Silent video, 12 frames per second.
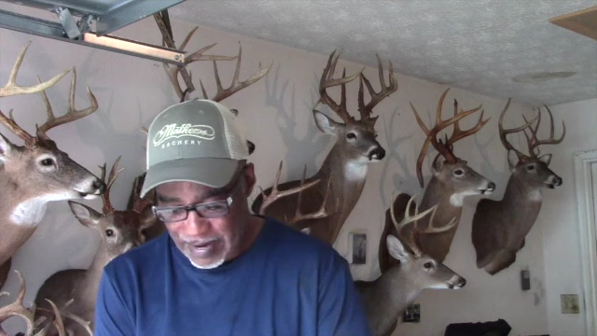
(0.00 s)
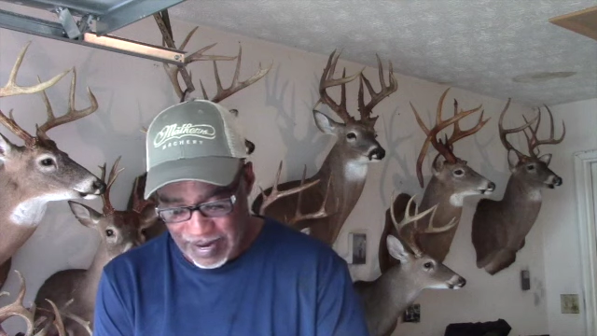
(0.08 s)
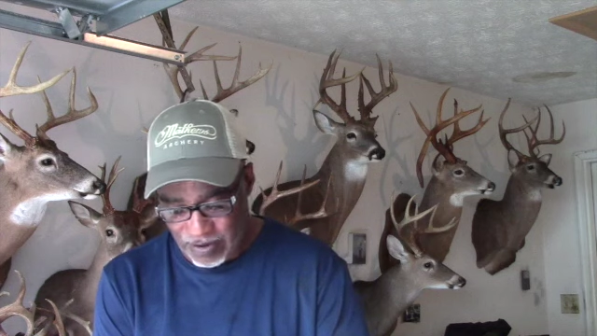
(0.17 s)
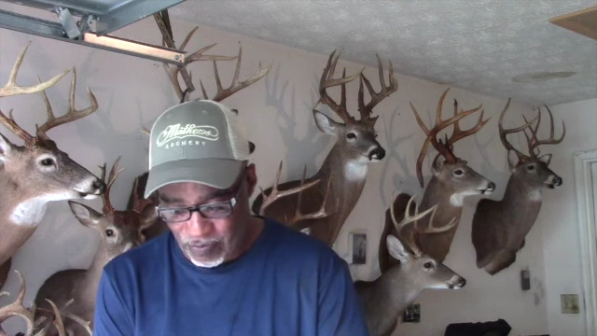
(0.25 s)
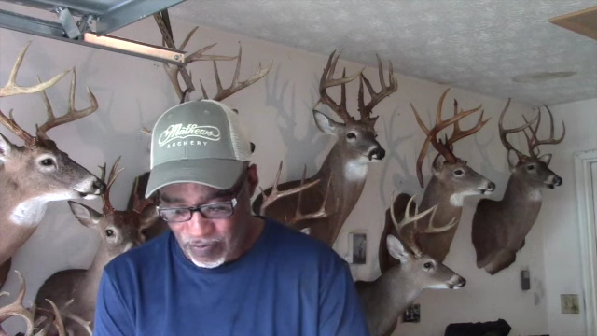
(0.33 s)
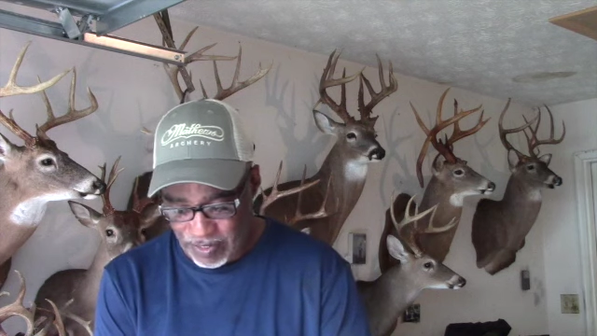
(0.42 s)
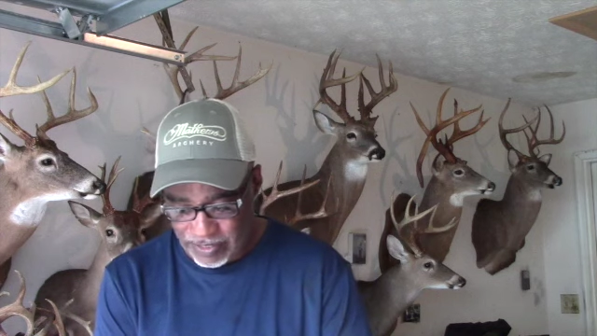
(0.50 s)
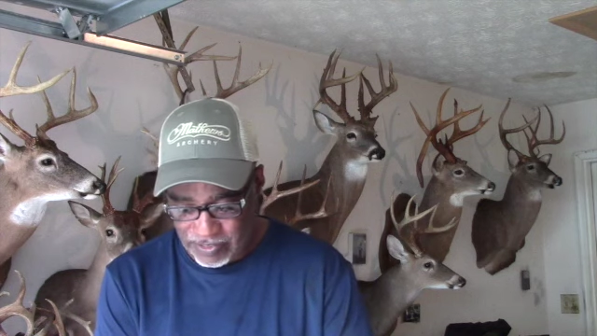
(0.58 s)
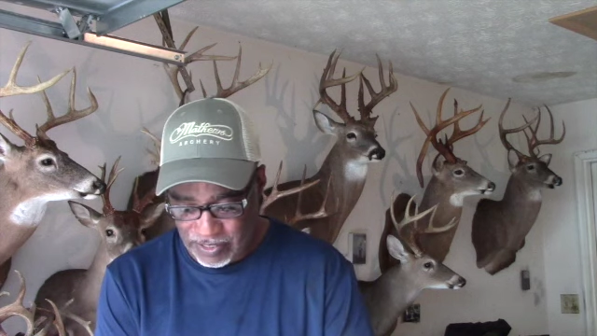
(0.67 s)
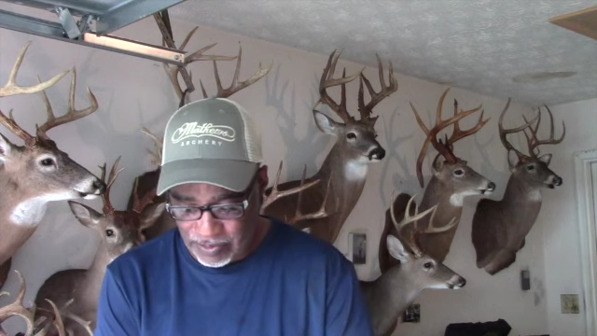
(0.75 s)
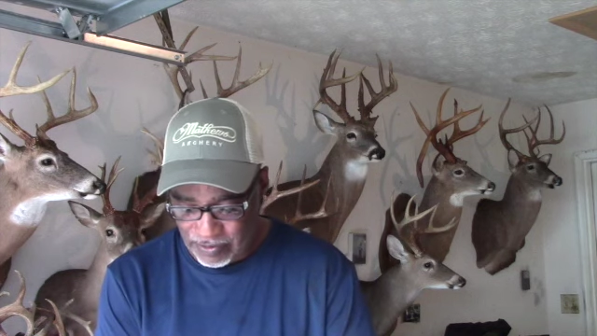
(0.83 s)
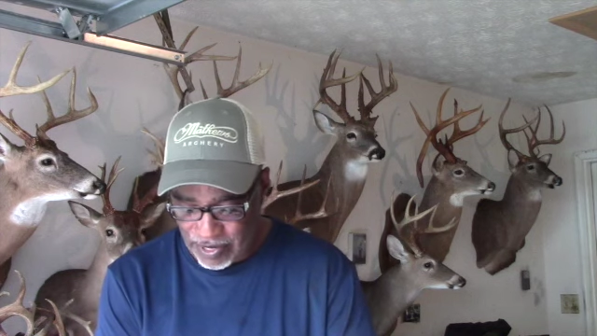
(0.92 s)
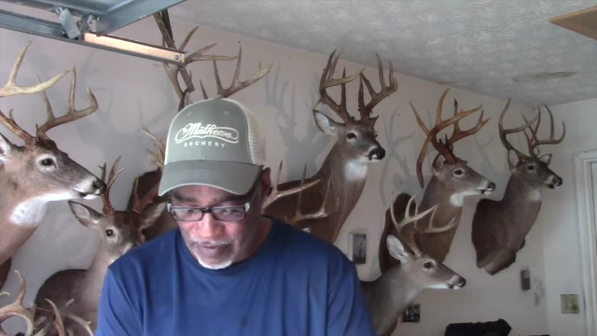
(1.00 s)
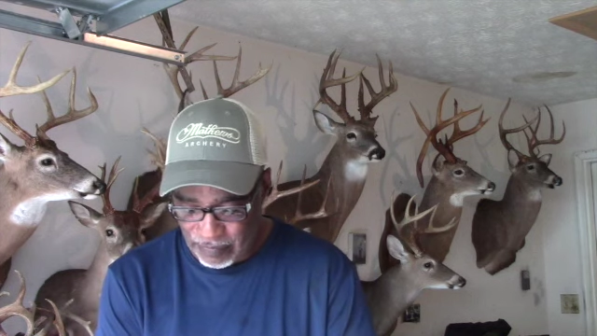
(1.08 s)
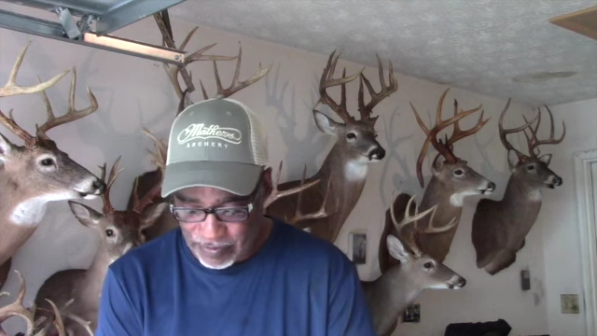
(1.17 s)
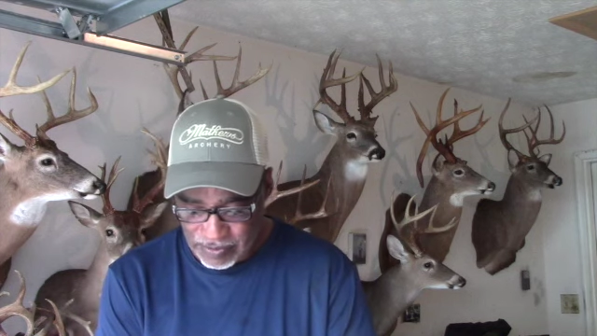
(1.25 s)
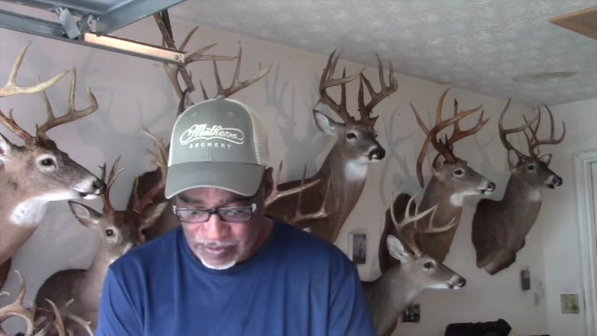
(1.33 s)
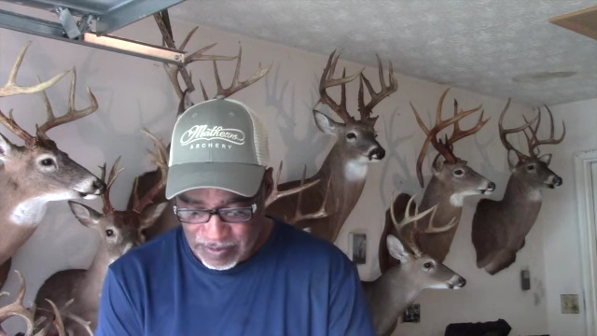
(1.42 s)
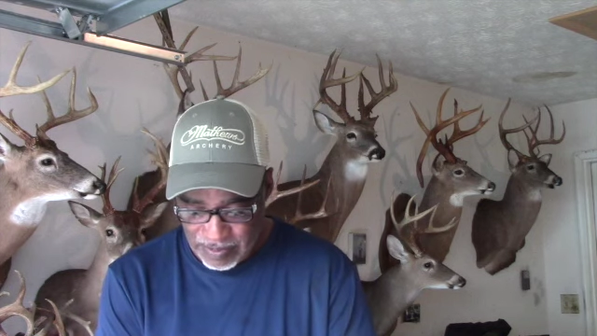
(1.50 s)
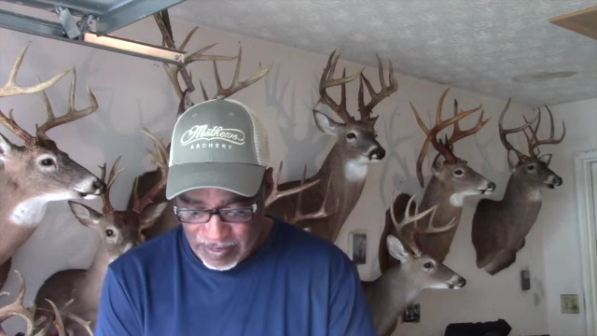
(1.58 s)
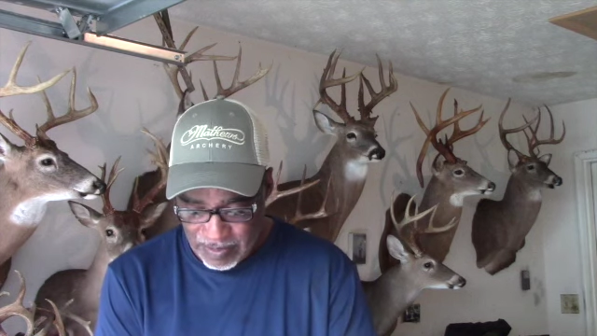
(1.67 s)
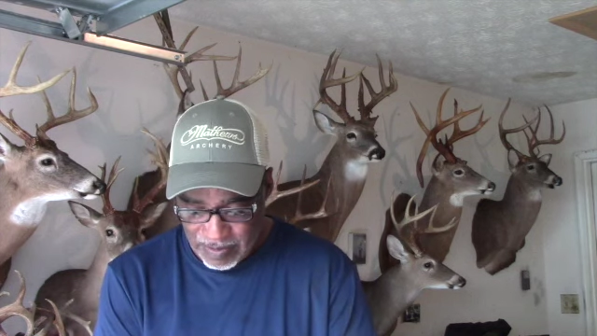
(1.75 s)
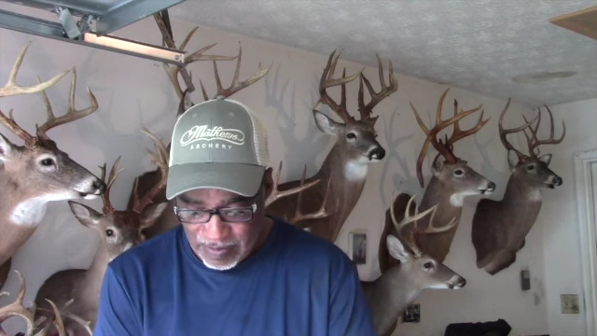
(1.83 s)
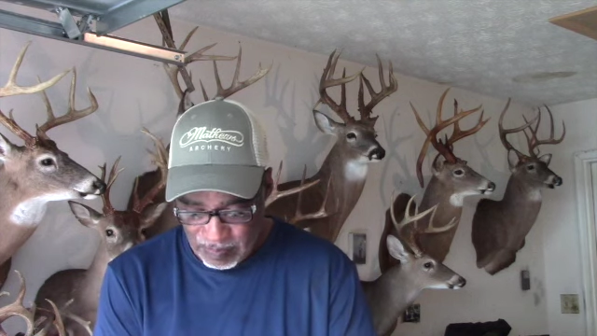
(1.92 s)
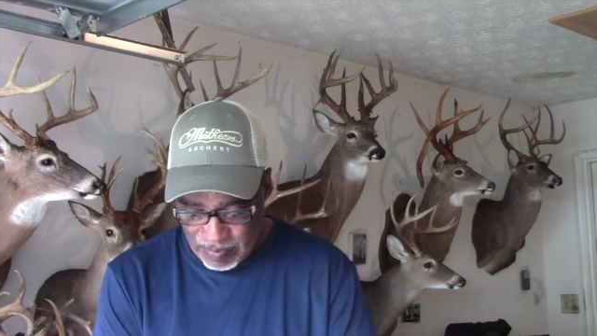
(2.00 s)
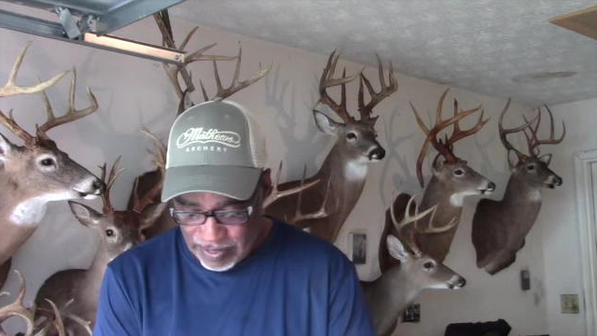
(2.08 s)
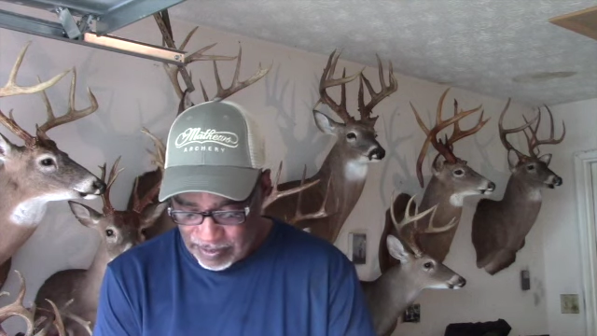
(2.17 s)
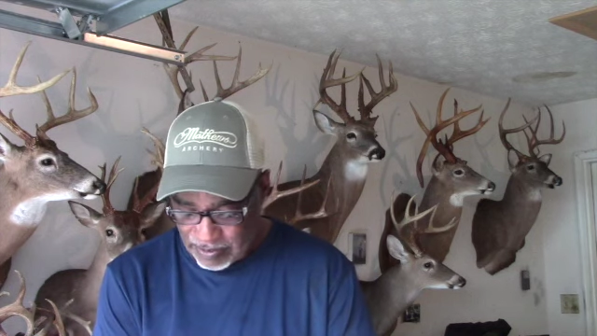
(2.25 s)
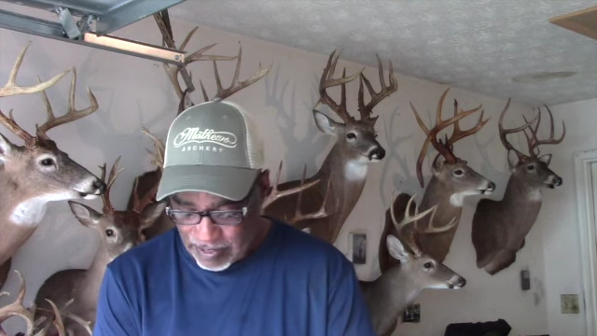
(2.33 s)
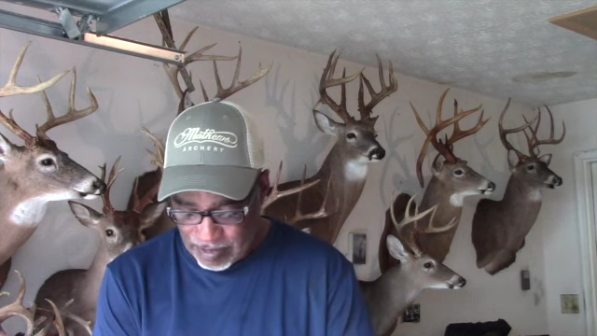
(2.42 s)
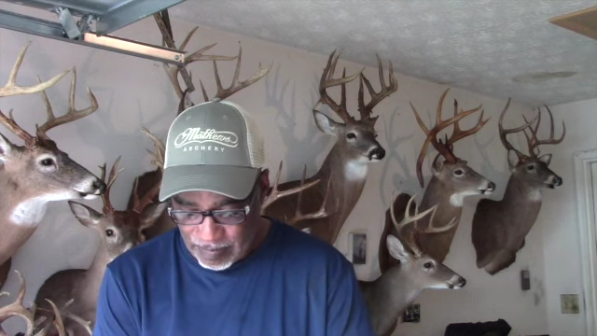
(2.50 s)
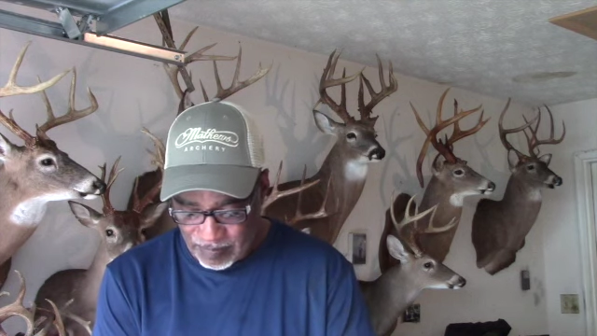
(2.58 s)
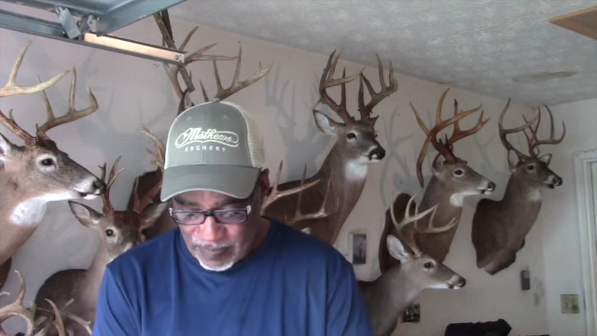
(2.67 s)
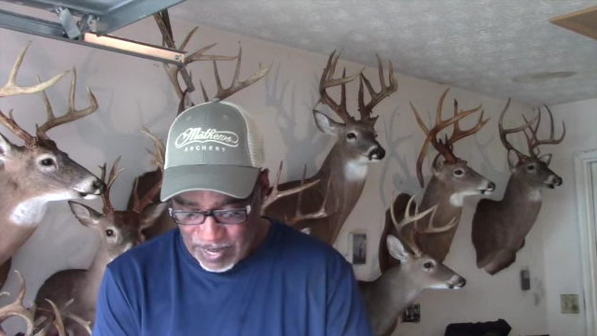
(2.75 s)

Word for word: I don't really see a difference. But um,